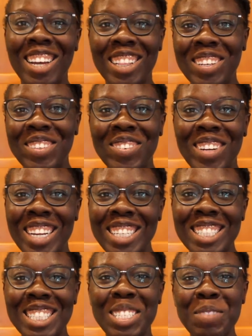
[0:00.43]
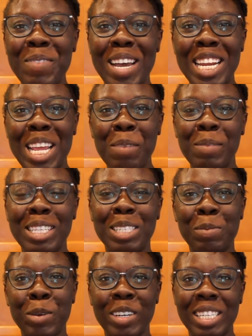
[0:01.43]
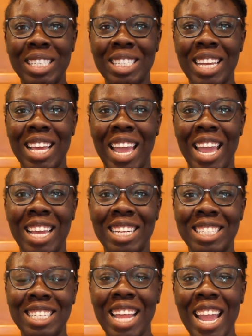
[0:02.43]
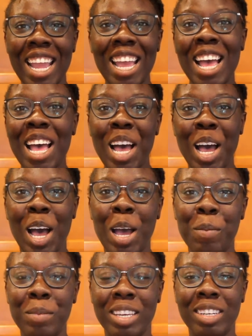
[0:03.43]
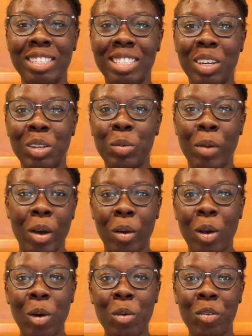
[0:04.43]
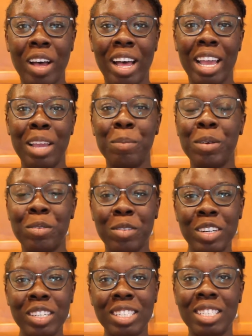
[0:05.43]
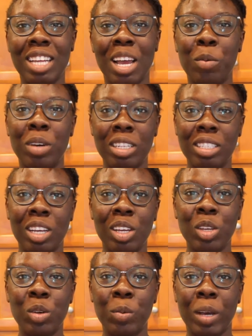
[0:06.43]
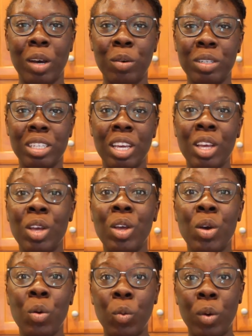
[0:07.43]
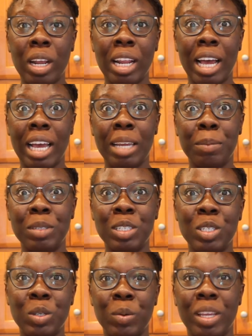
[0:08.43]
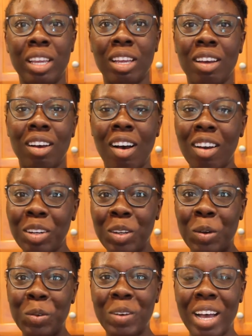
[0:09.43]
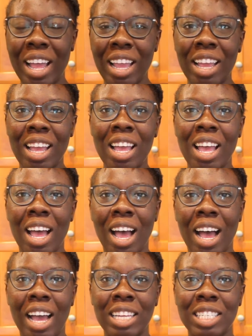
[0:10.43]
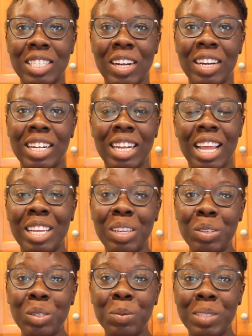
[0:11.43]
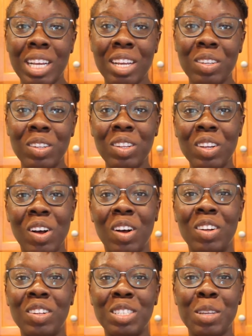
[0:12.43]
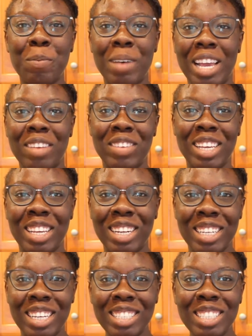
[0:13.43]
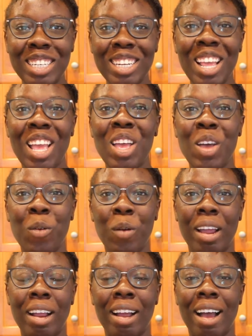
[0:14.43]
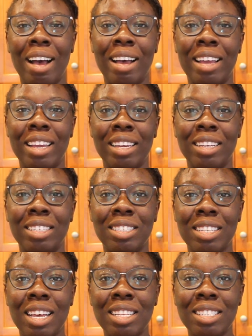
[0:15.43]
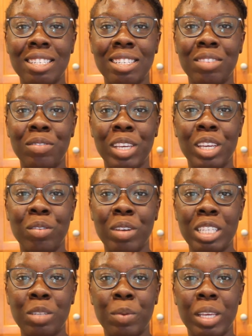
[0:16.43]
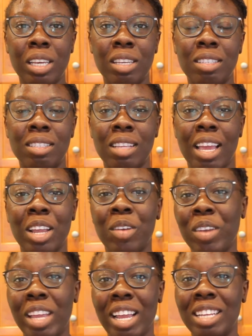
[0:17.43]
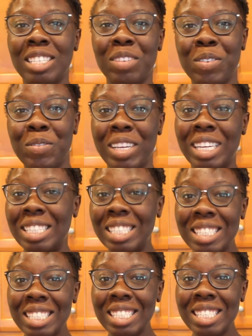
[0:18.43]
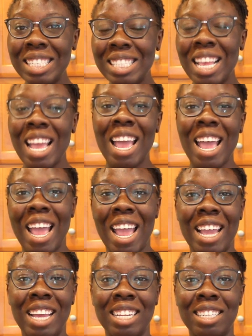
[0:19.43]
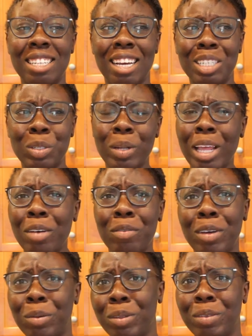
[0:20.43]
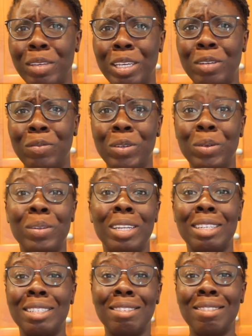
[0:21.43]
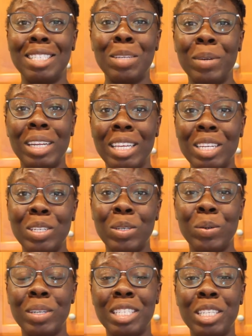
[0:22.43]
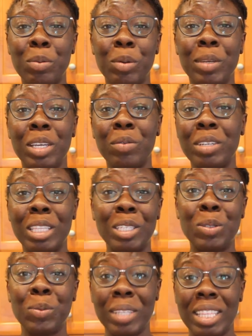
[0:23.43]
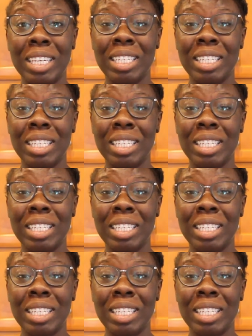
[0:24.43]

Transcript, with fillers: Hello friends, my name is Marista and today I'm here to tell you about Ko-fi, but first I want to tell you about what I'm doing on Ko-fi. I started a YouTube channel called My Vegan Kitchen where I test vegan recipes and create different vegan dishes, and I just want to have fun with vegan food and see what it can do and see what we can really do with